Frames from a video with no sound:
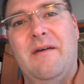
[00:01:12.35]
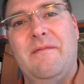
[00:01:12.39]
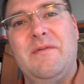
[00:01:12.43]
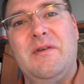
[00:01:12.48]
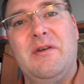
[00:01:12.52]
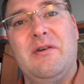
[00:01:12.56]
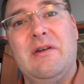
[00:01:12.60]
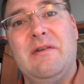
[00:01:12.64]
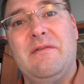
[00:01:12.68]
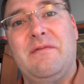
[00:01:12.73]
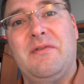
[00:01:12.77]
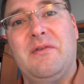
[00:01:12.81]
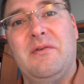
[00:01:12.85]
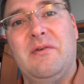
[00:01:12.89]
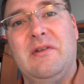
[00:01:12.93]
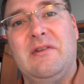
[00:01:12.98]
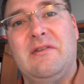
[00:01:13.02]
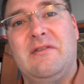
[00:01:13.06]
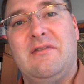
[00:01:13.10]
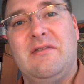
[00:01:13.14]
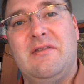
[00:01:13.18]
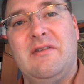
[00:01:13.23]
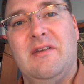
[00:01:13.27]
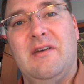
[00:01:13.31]
your
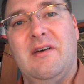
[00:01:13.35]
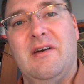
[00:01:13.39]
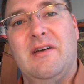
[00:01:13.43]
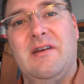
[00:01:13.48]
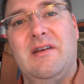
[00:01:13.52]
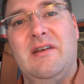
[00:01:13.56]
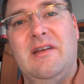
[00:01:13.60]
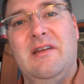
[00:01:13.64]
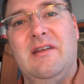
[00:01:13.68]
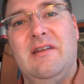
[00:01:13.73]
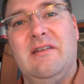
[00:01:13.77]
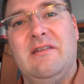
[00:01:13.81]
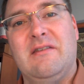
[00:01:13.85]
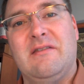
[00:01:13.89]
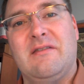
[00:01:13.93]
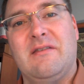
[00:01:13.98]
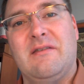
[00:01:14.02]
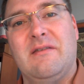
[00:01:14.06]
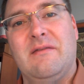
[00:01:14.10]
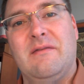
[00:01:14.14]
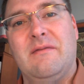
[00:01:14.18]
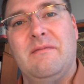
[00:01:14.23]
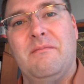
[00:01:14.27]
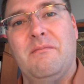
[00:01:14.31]
influence is
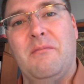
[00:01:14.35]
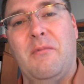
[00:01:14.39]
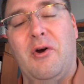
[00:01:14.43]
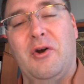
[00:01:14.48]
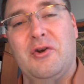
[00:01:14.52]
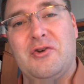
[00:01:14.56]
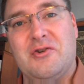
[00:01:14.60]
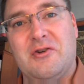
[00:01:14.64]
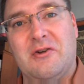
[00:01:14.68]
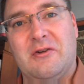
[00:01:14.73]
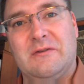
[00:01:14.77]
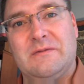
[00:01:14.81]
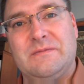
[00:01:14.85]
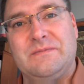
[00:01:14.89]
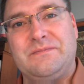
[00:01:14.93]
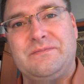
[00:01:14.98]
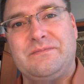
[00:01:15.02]
marginal.